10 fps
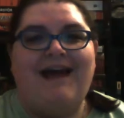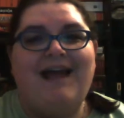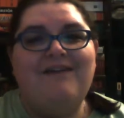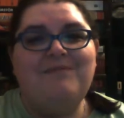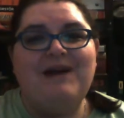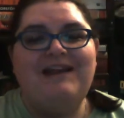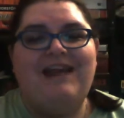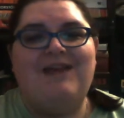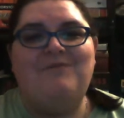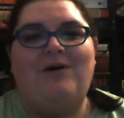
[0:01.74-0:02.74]
Hi, everybody,
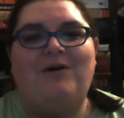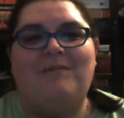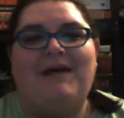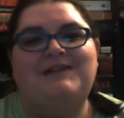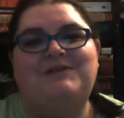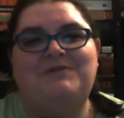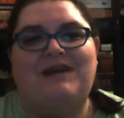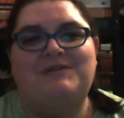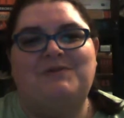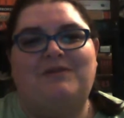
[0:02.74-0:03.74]
and welcome back to
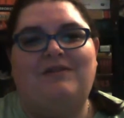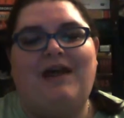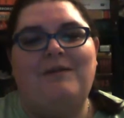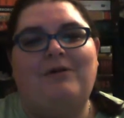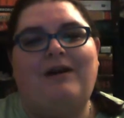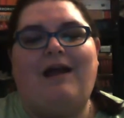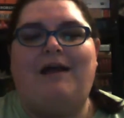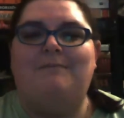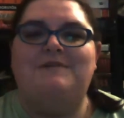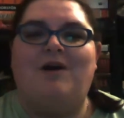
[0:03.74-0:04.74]
Dinosaur in the Library.
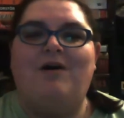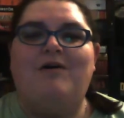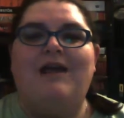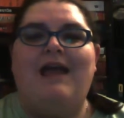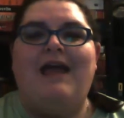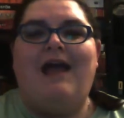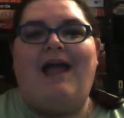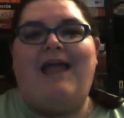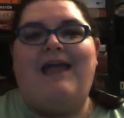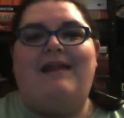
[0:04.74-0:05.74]
I'm Dawn,
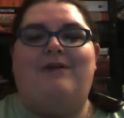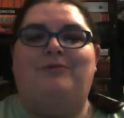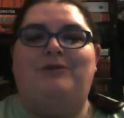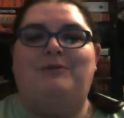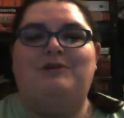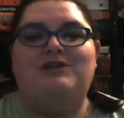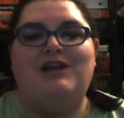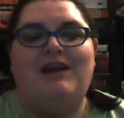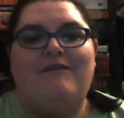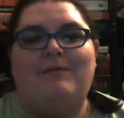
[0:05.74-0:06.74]
and I really
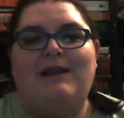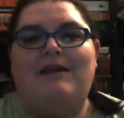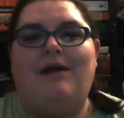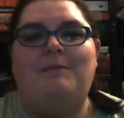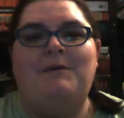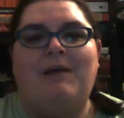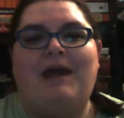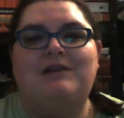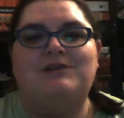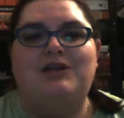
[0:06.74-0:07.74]
appreciate everybody coming
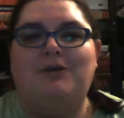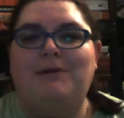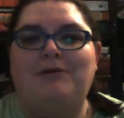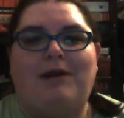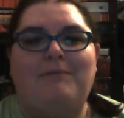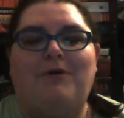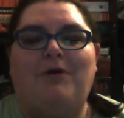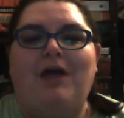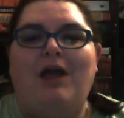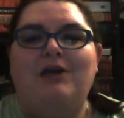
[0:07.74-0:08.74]
back to hear me
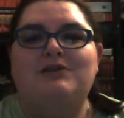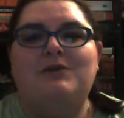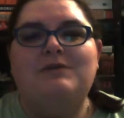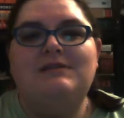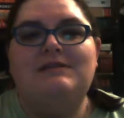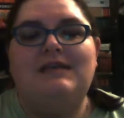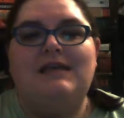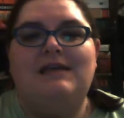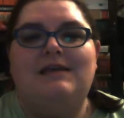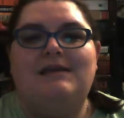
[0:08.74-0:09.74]
ramble. So, this
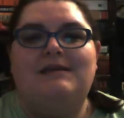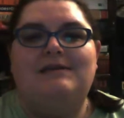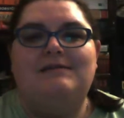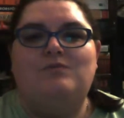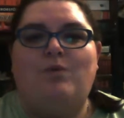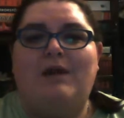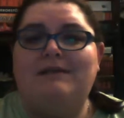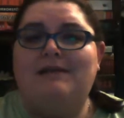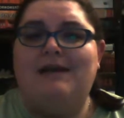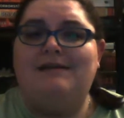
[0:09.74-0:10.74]
is
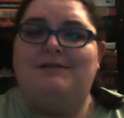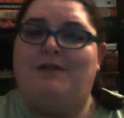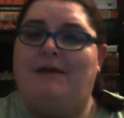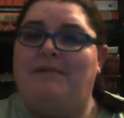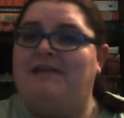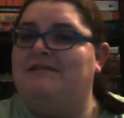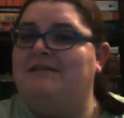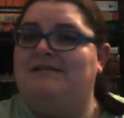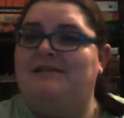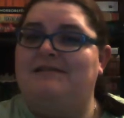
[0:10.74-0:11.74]
Wednesday, so that means
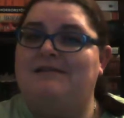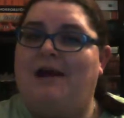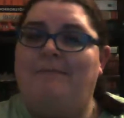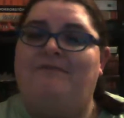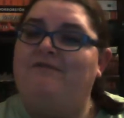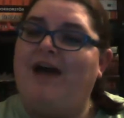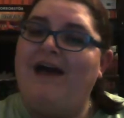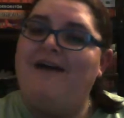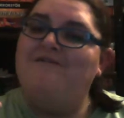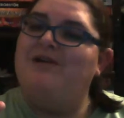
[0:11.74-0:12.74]
this is Top
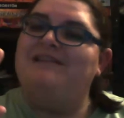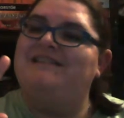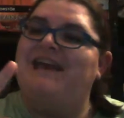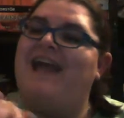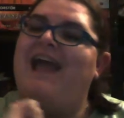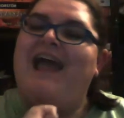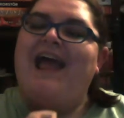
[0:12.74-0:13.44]
5 Wednesday.